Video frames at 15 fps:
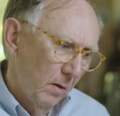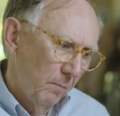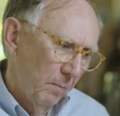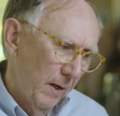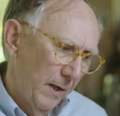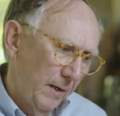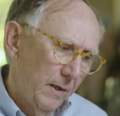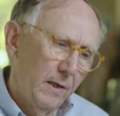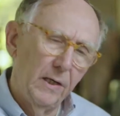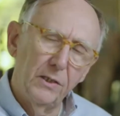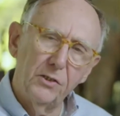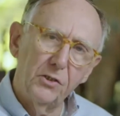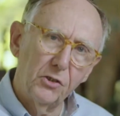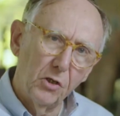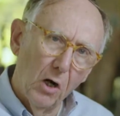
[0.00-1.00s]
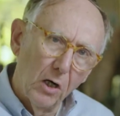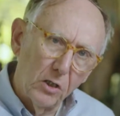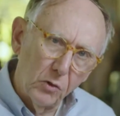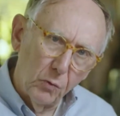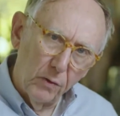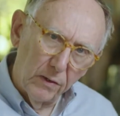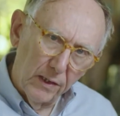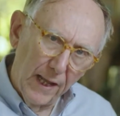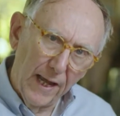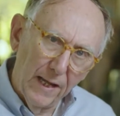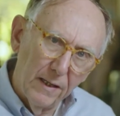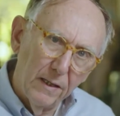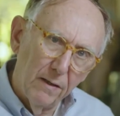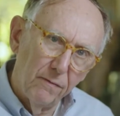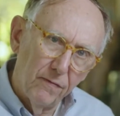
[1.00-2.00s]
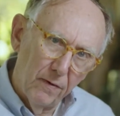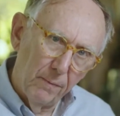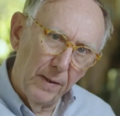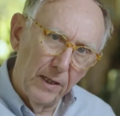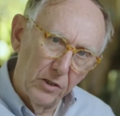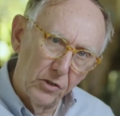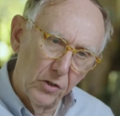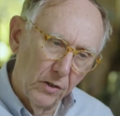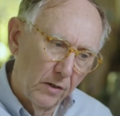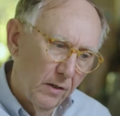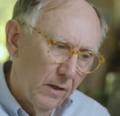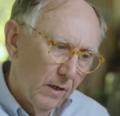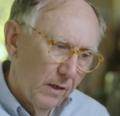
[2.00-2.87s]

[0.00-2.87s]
But it starts with land information